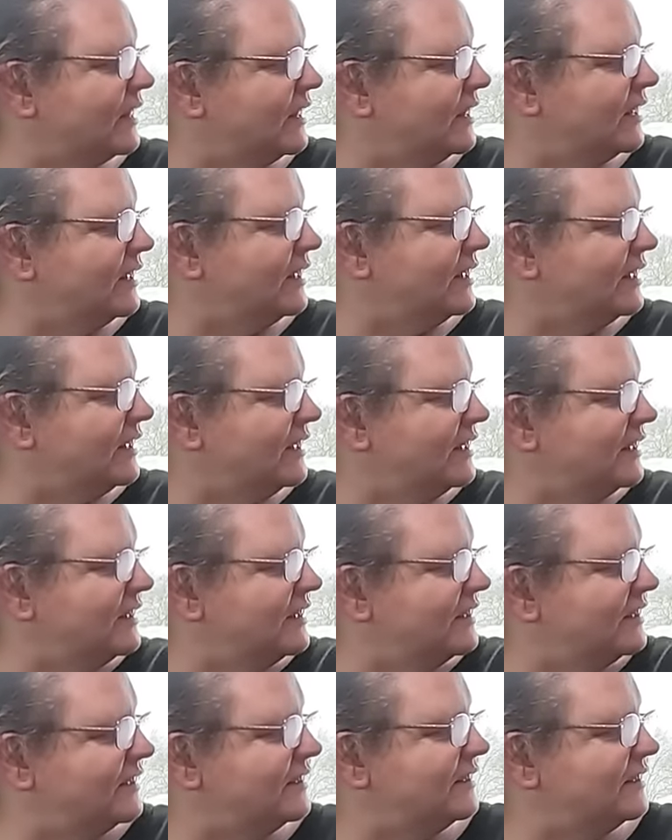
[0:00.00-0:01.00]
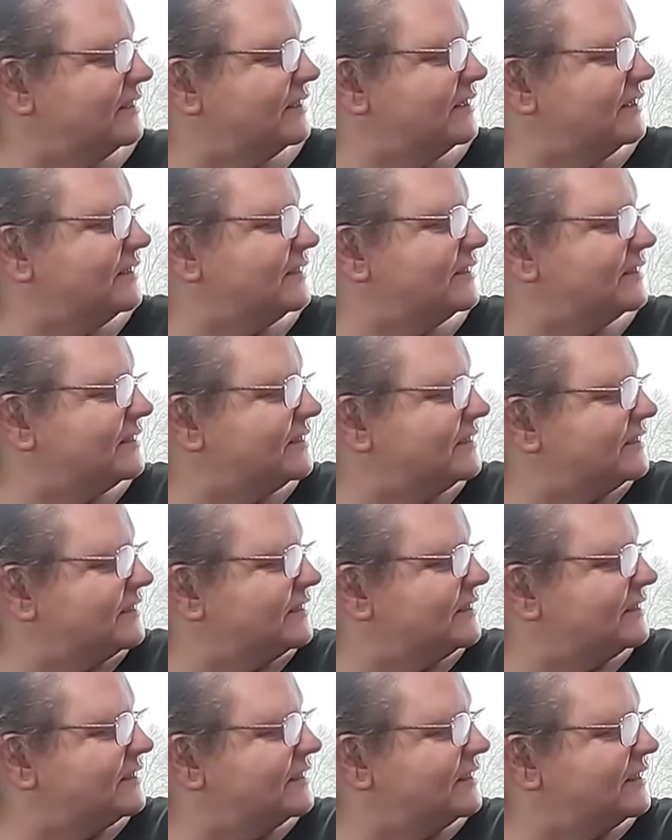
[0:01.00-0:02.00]

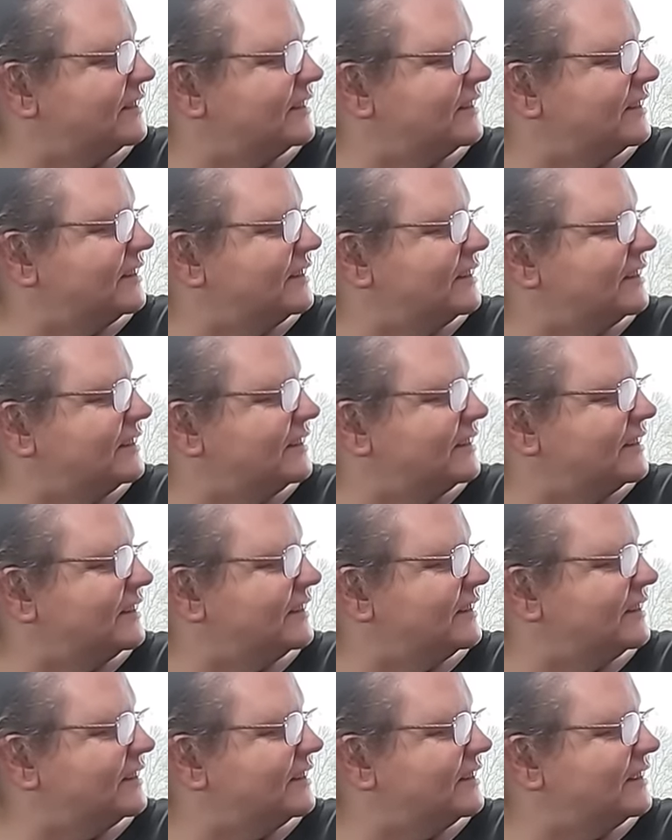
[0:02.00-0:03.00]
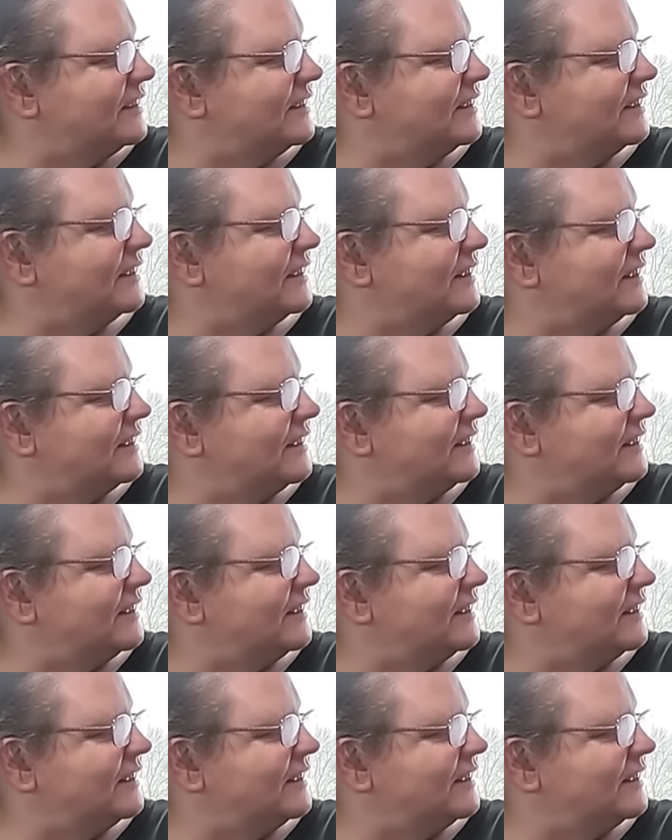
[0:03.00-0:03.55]
[no speech]